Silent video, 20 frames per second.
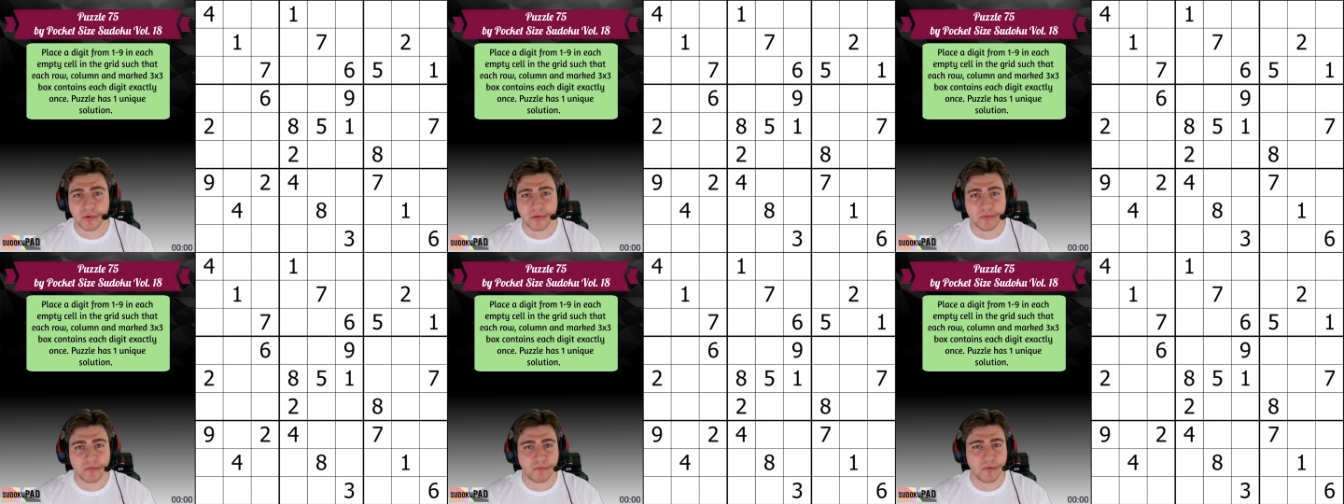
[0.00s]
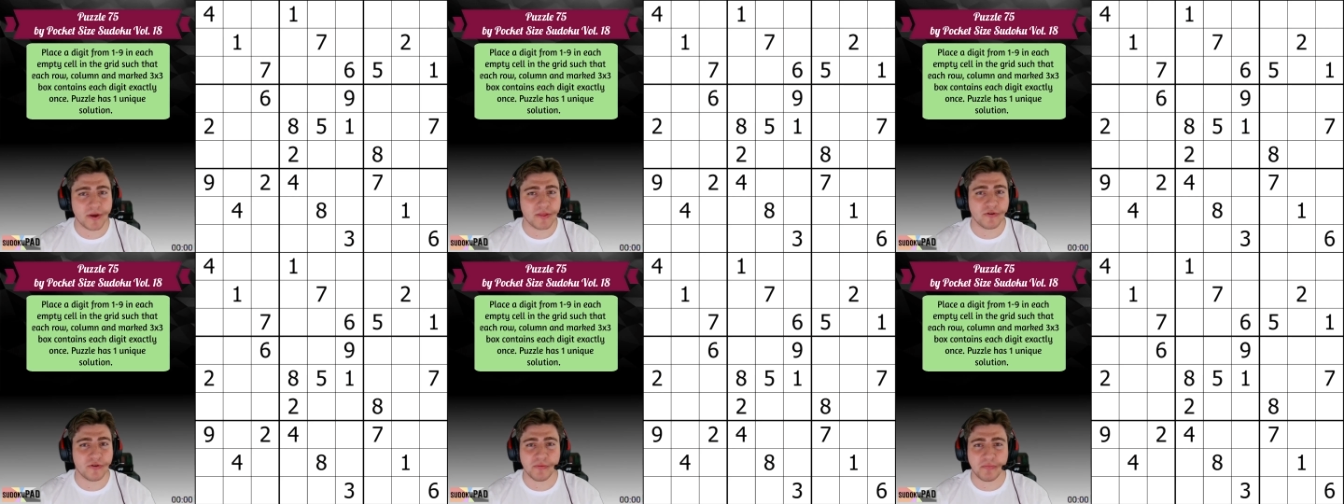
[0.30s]

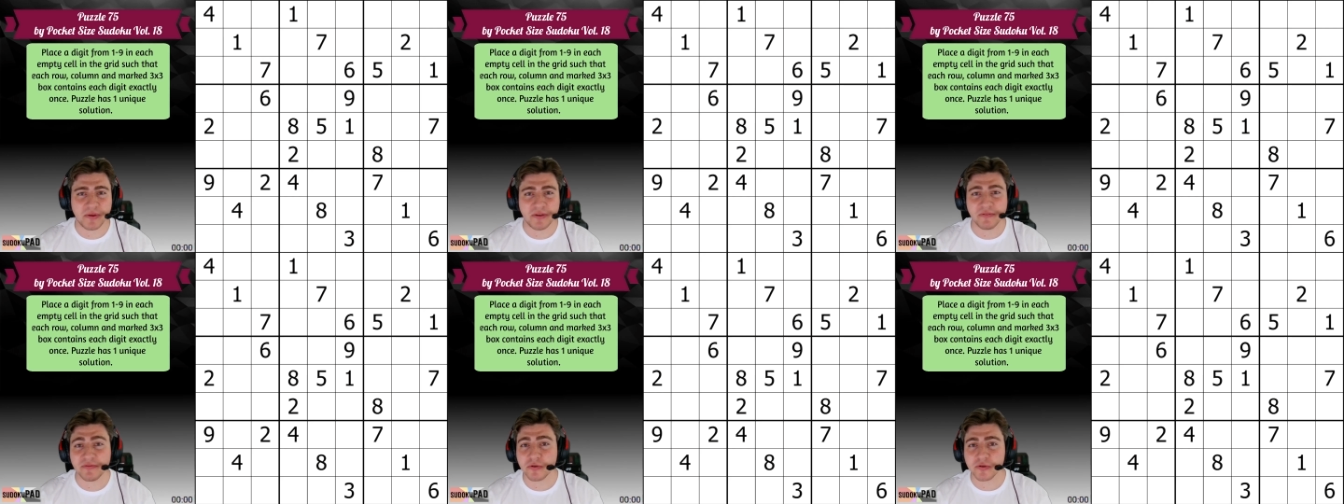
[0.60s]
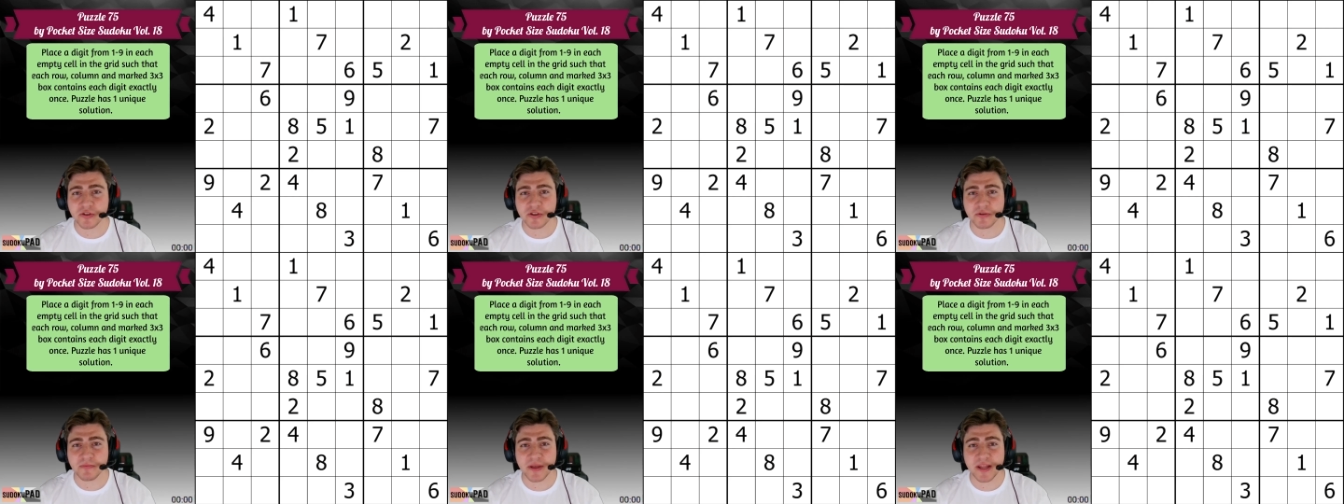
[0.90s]
whether it be
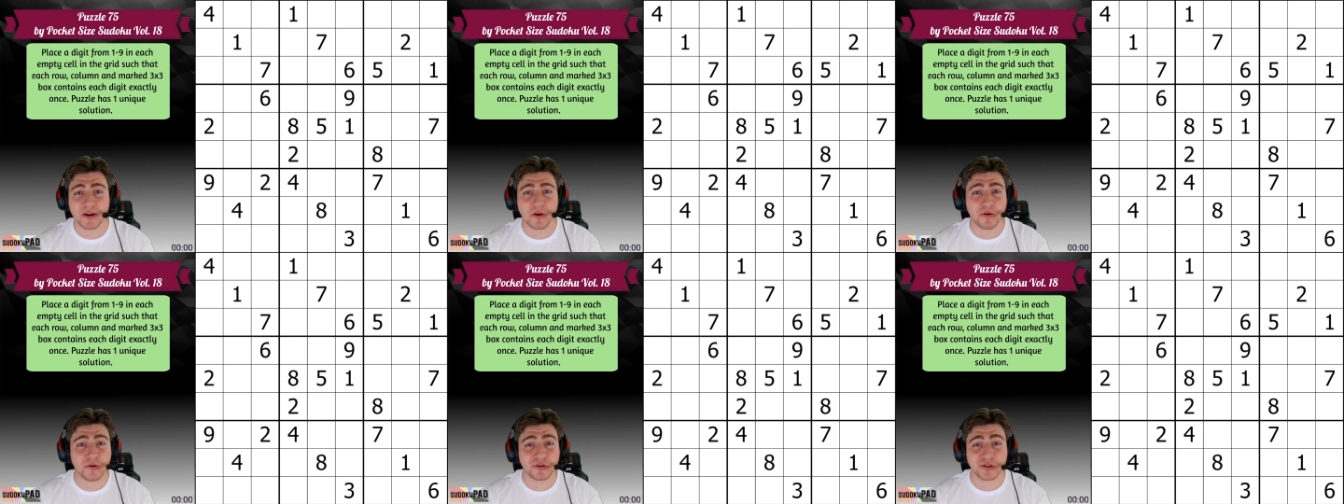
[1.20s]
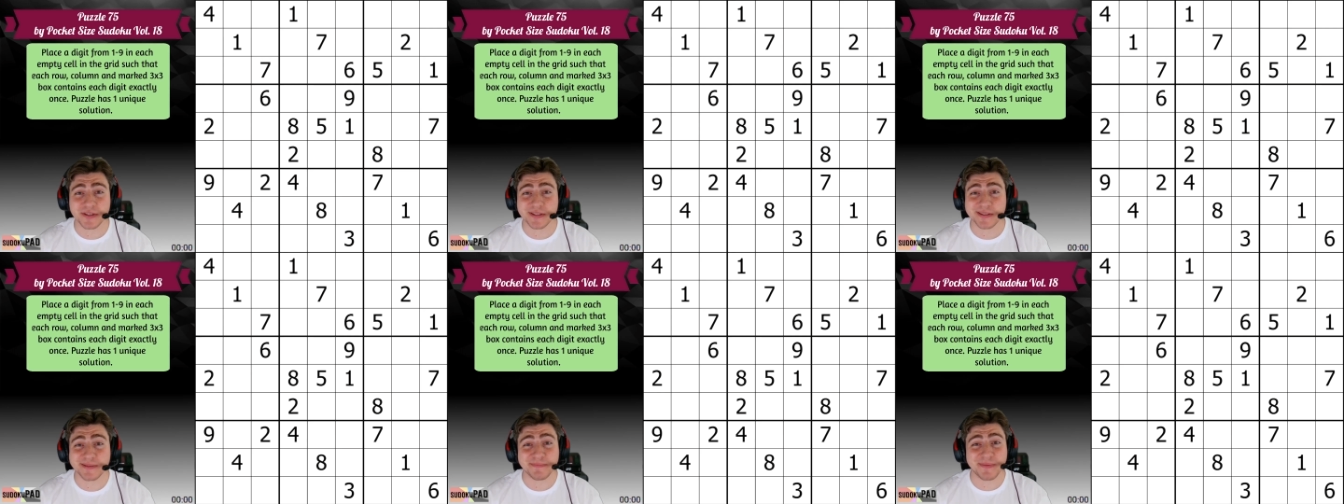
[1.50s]
viewer-submitted or
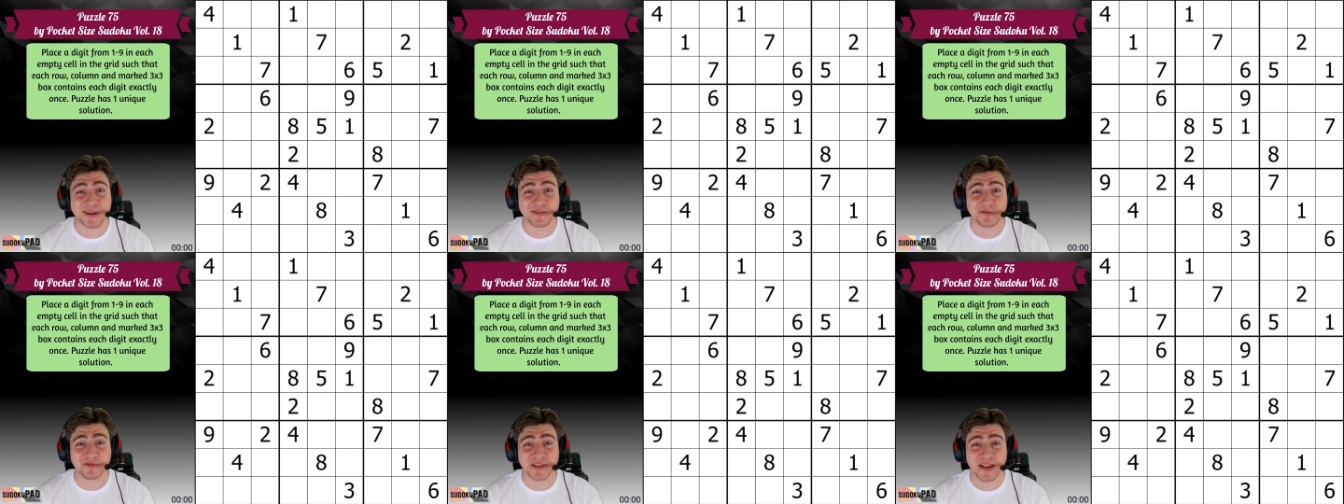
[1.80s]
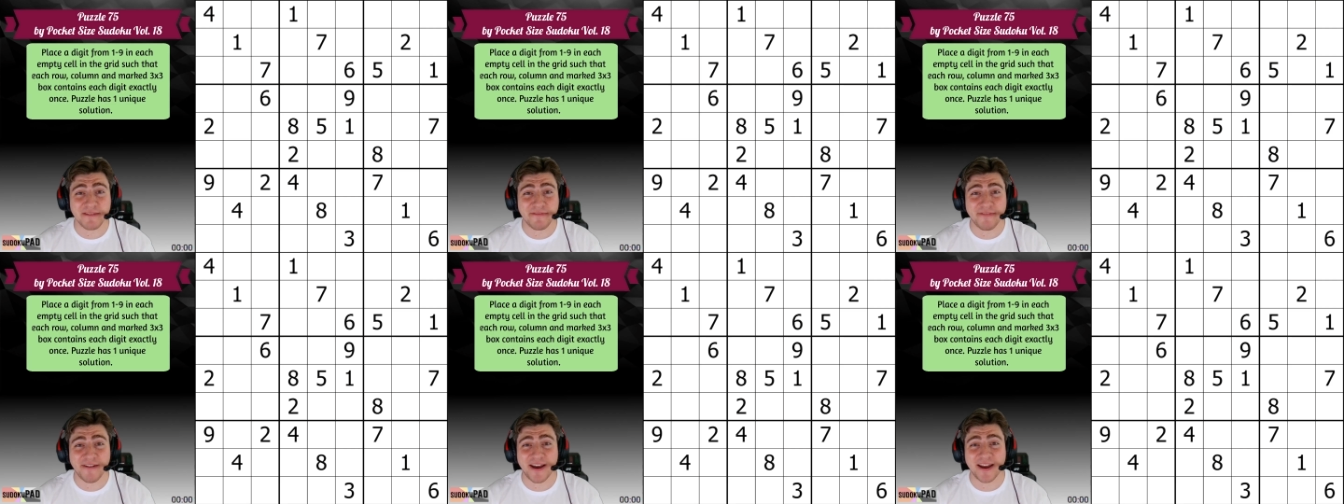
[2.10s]
just puzzles I
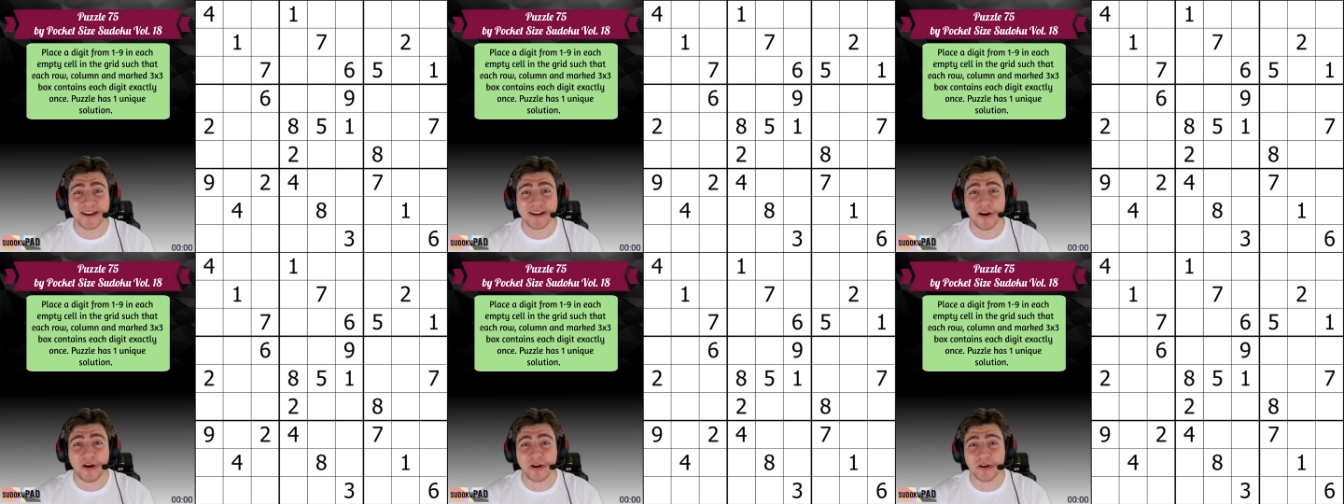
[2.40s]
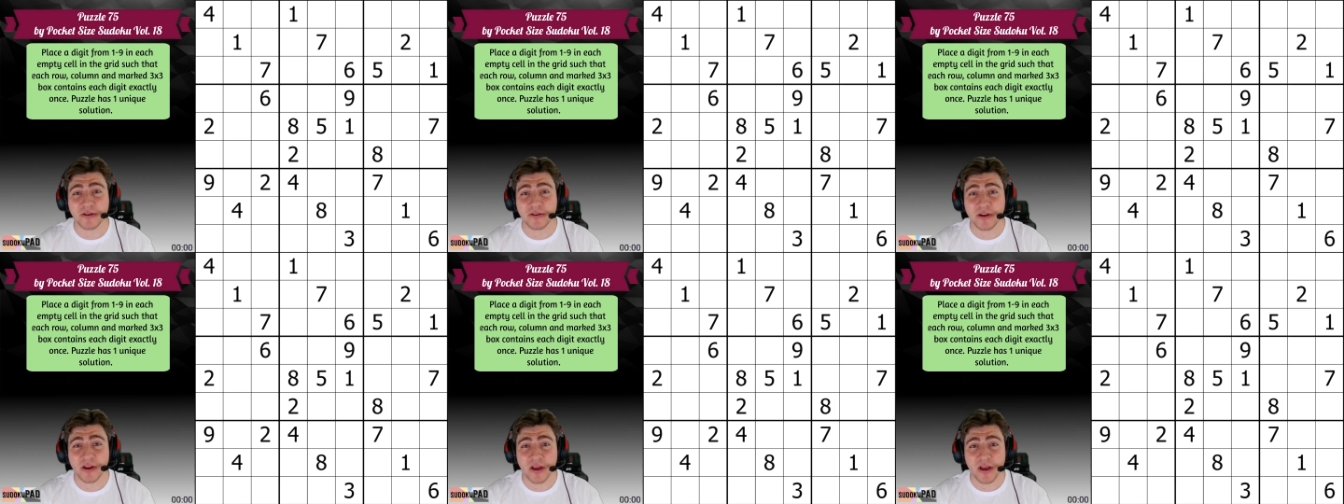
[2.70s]
find
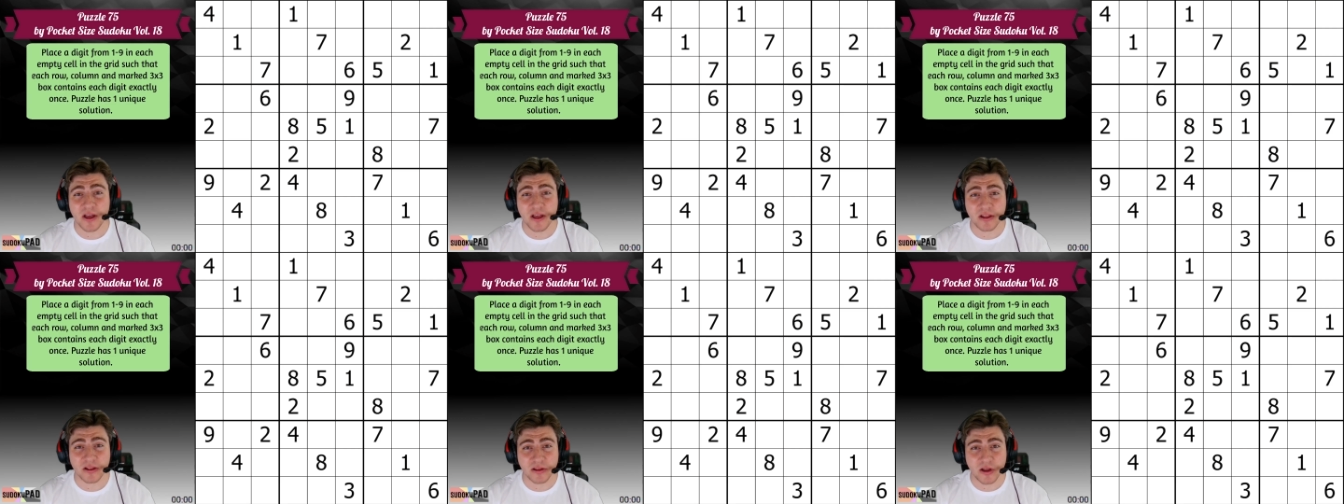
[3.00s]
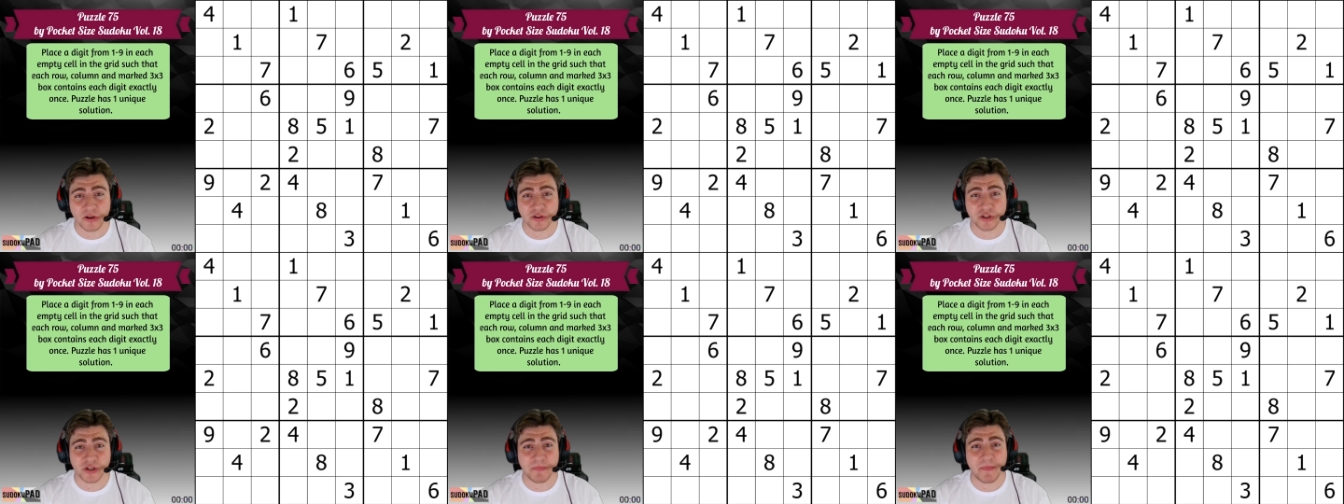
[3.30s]
on
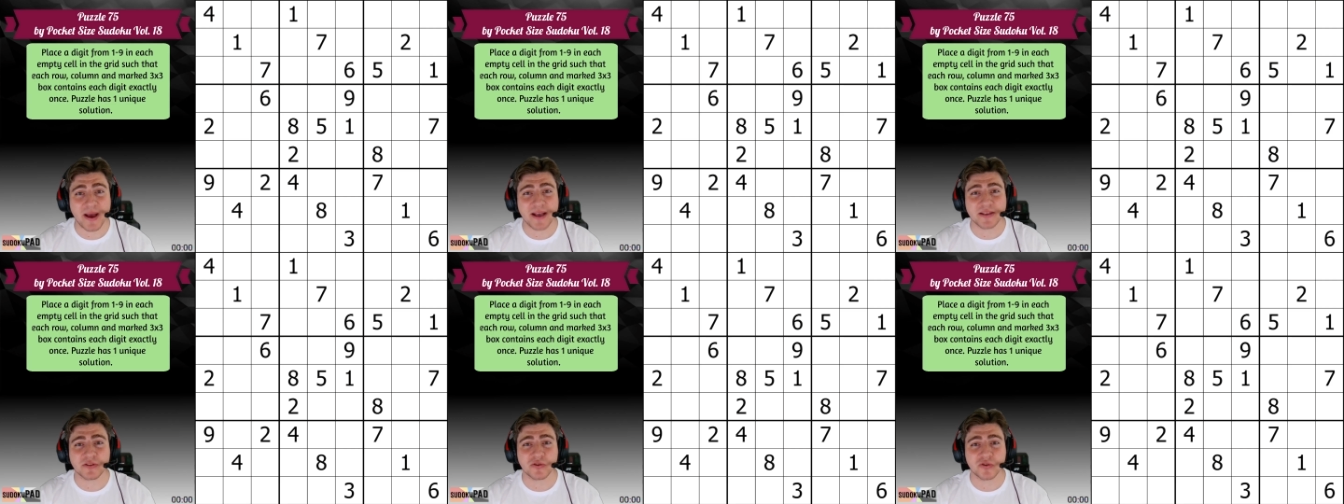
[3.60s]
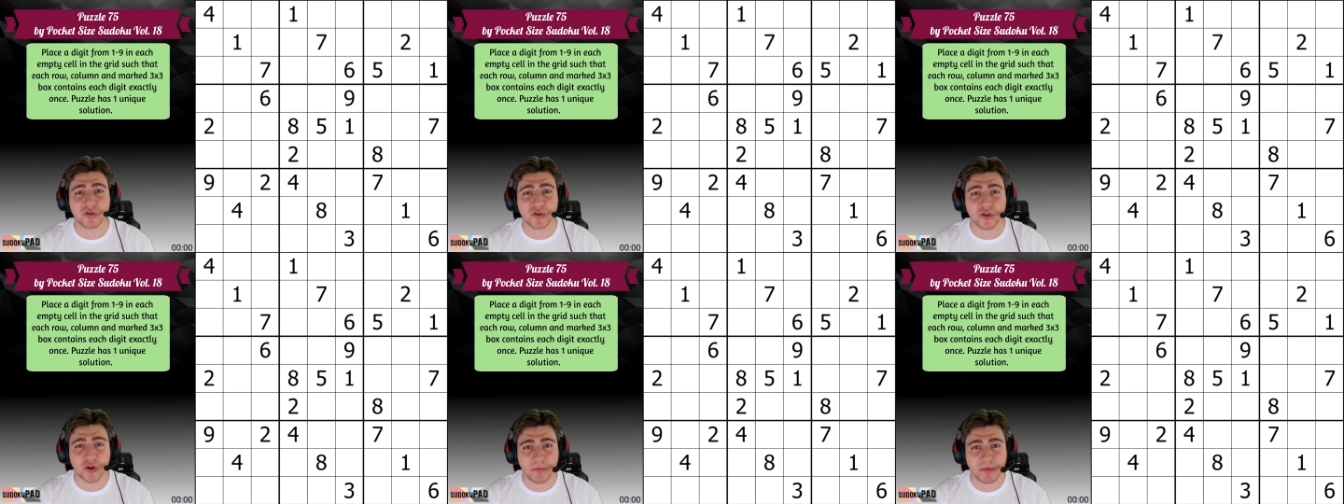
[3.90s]
Logic Masters
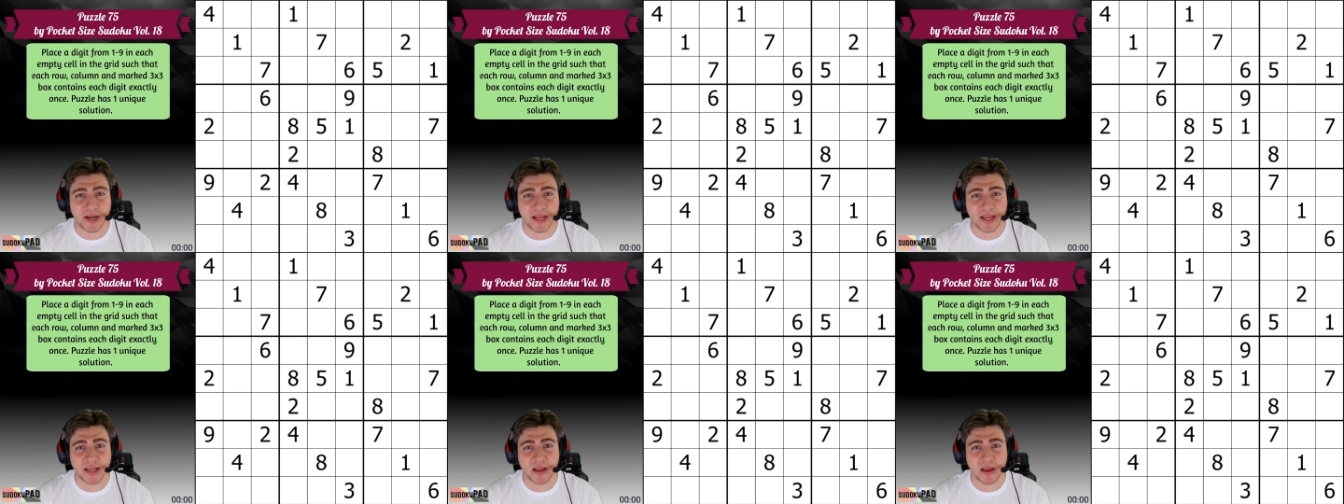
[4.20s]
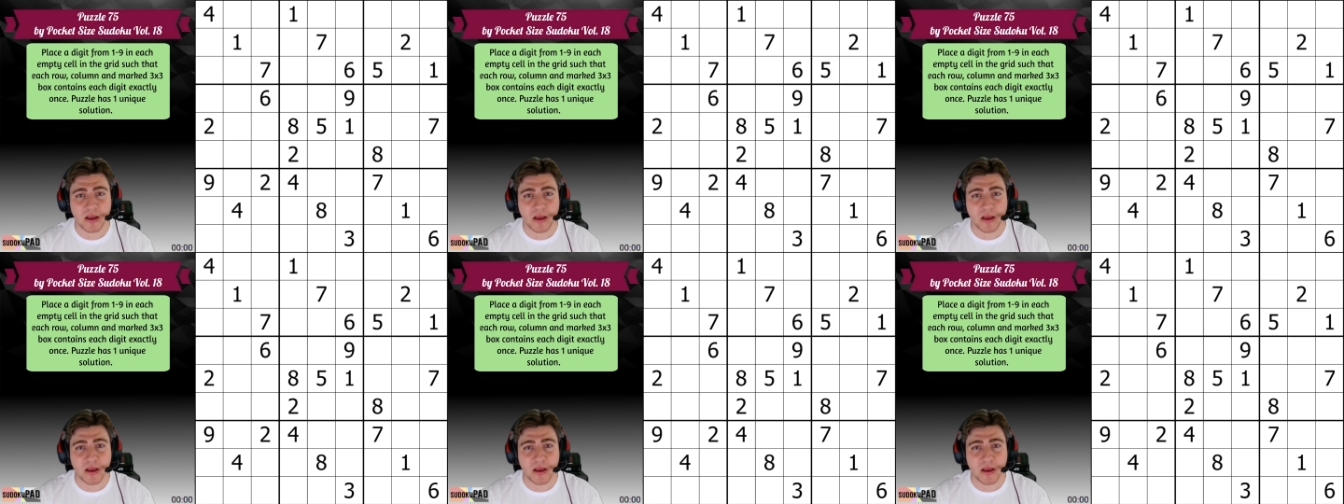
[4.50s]
Germany.